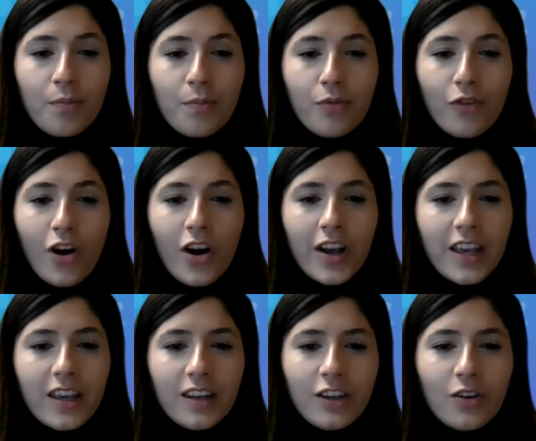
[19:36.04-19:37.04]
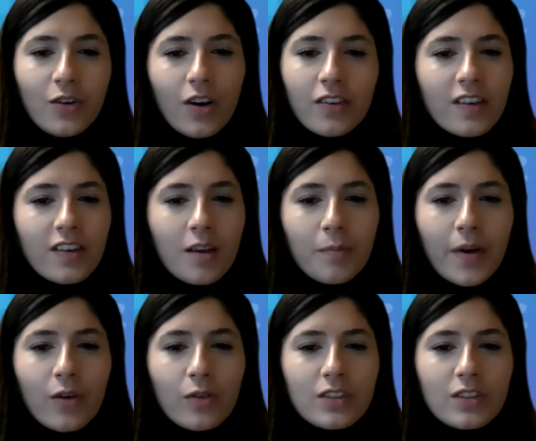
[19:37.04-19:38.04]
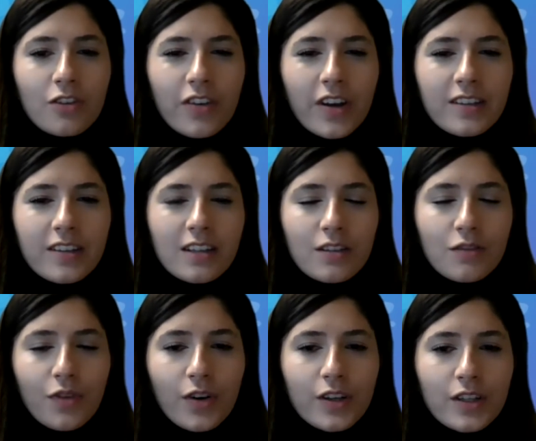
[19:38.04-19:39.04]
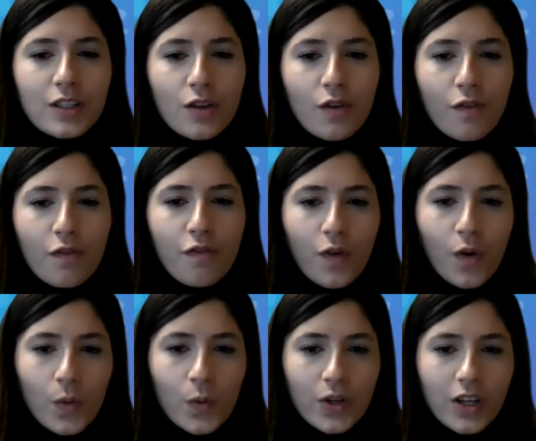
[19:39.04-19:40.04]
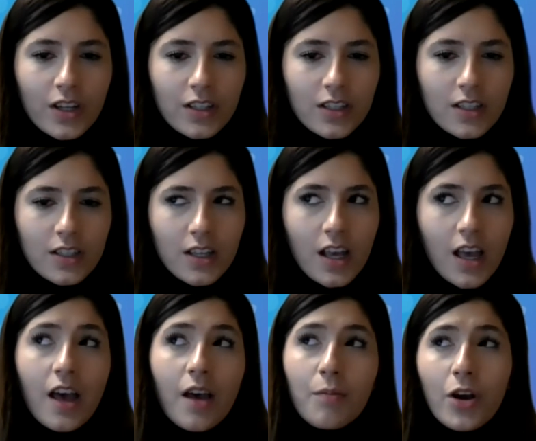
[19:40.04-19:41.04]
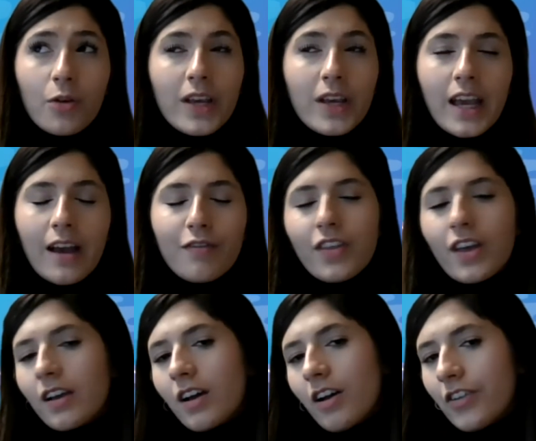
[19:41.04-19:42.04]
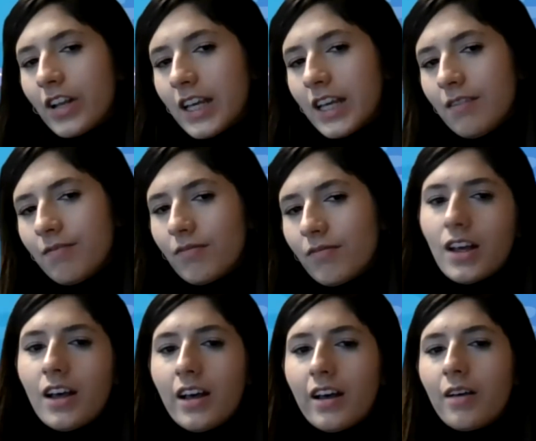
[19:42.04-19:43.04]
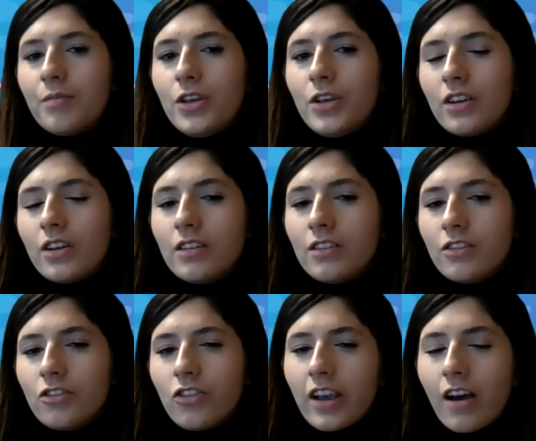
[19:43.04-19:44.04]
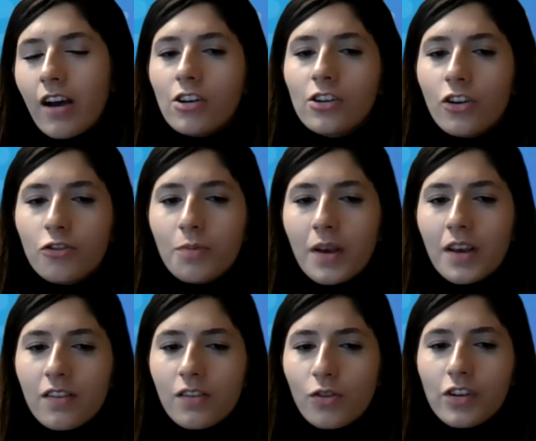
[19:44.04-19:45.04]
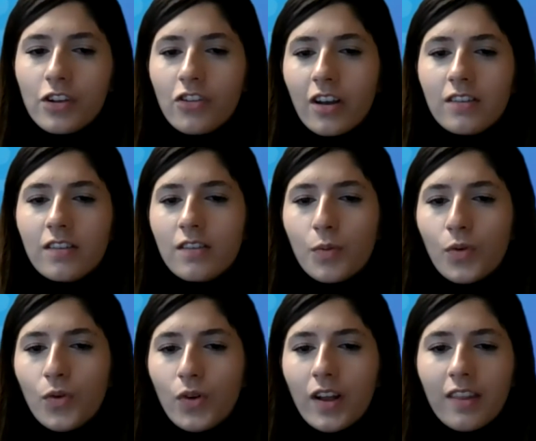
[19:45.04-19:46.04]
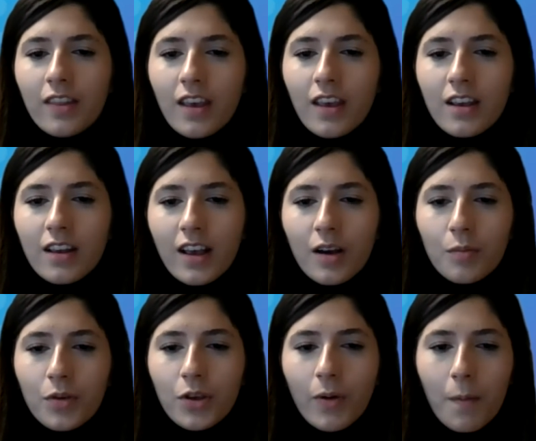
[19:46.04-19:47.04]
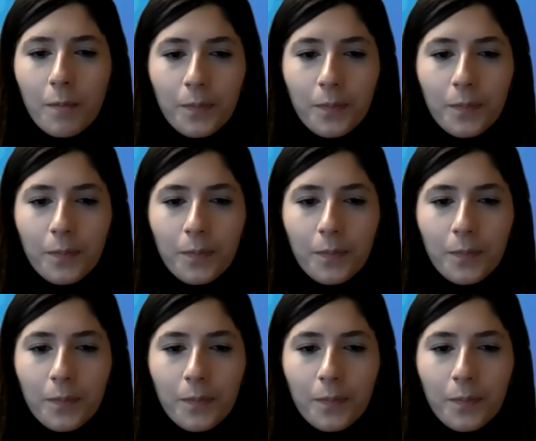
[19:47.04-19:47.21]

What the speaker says: Brian, you're asking about creating device folders. Brian, we have that currently. You can check out our knowledge base or reach out to support and they can help you out.